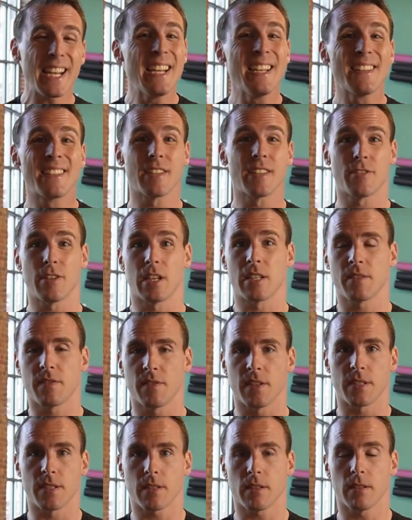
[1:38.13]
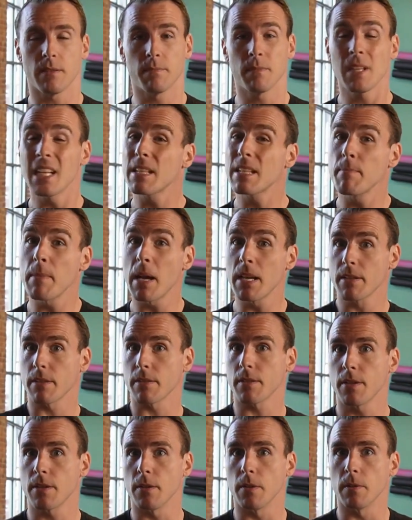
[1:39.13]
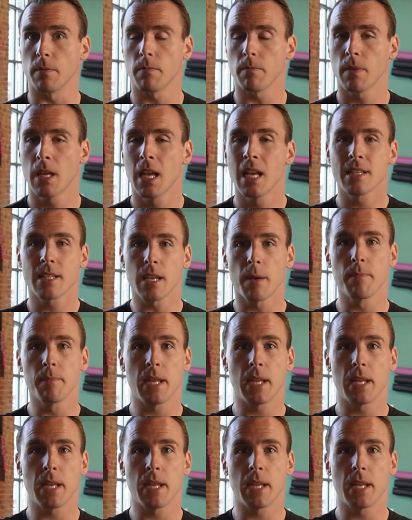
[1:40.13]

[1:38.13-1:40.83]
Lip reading: isn't just physical, it's mental too. Some